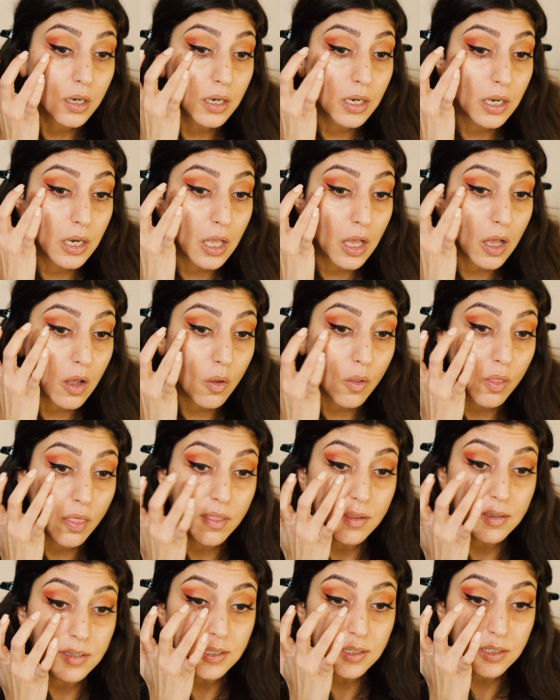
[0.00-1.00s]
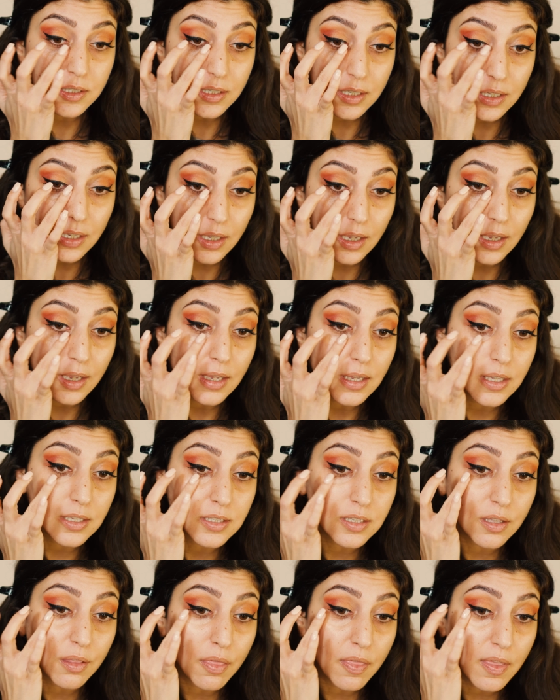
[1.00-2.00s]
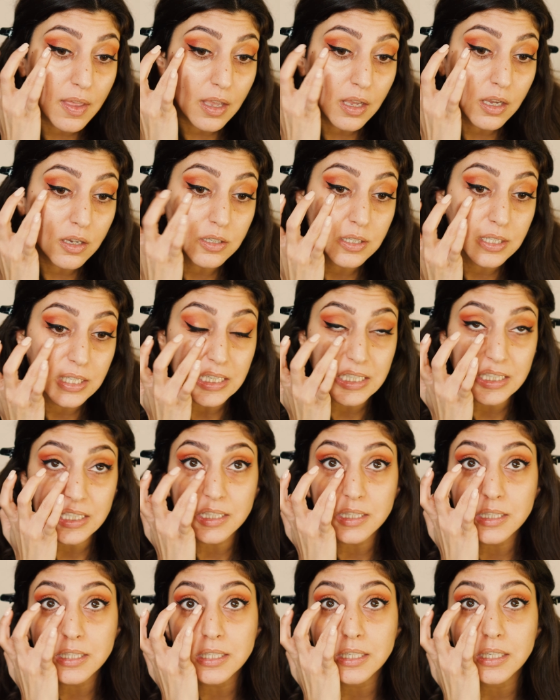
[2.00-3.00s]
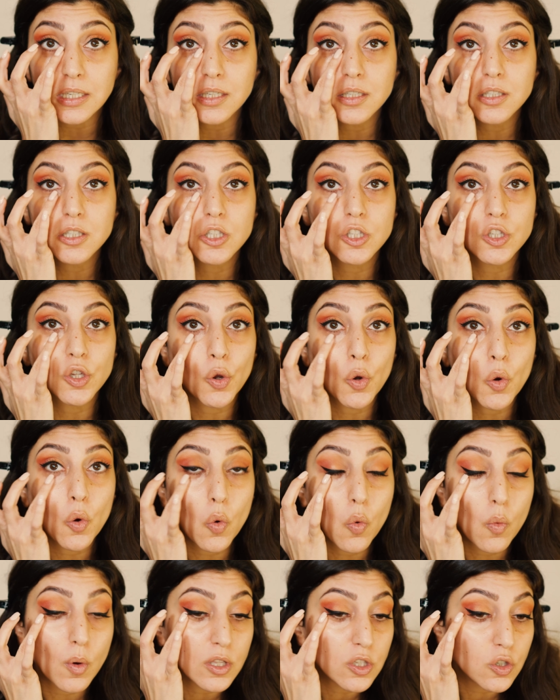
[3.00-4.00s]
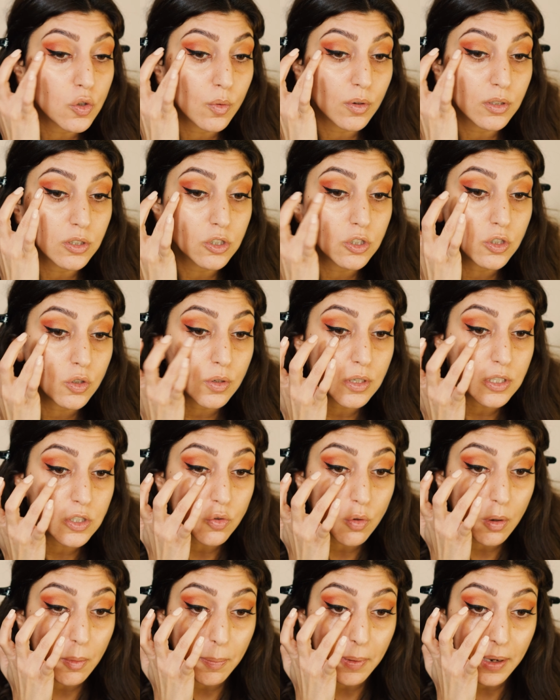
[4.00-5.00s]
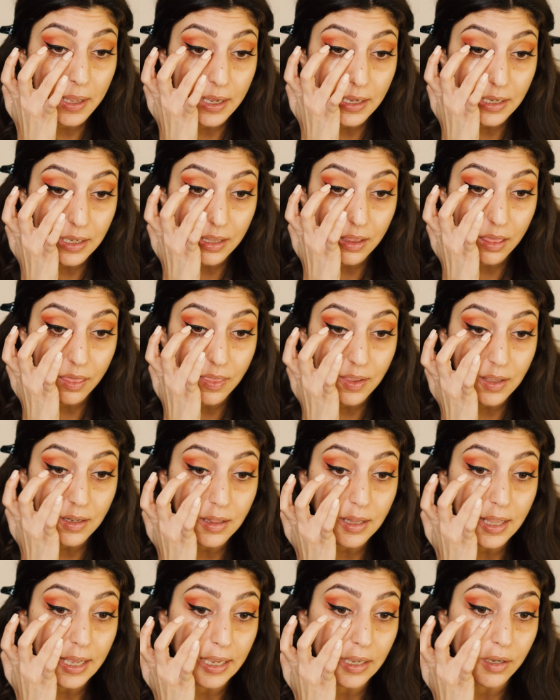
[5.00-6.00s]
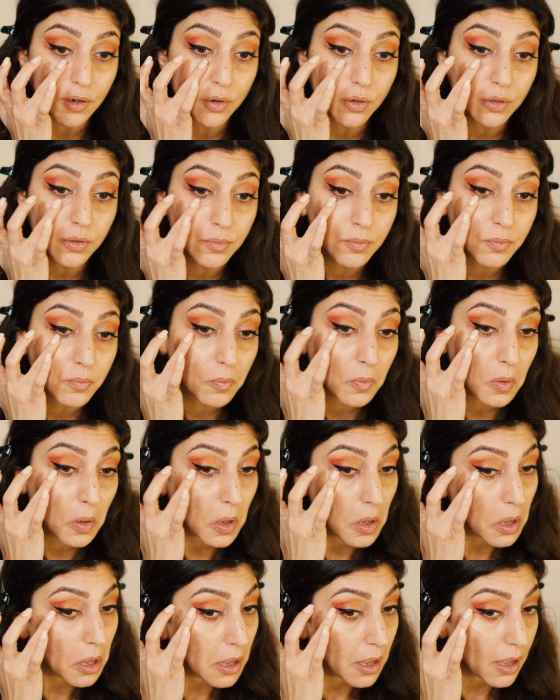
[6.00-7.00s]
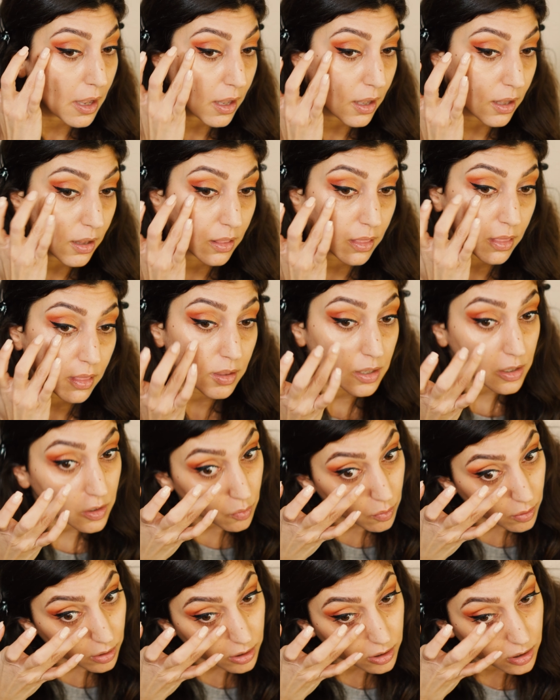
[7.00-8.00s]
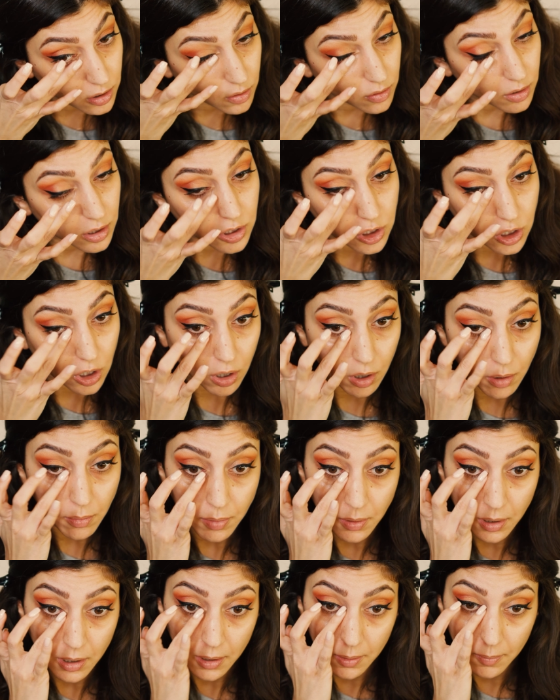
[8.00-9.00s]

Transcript: Now this has a thick consistency, so what you want to do is to apply a thin layer and this will do the job,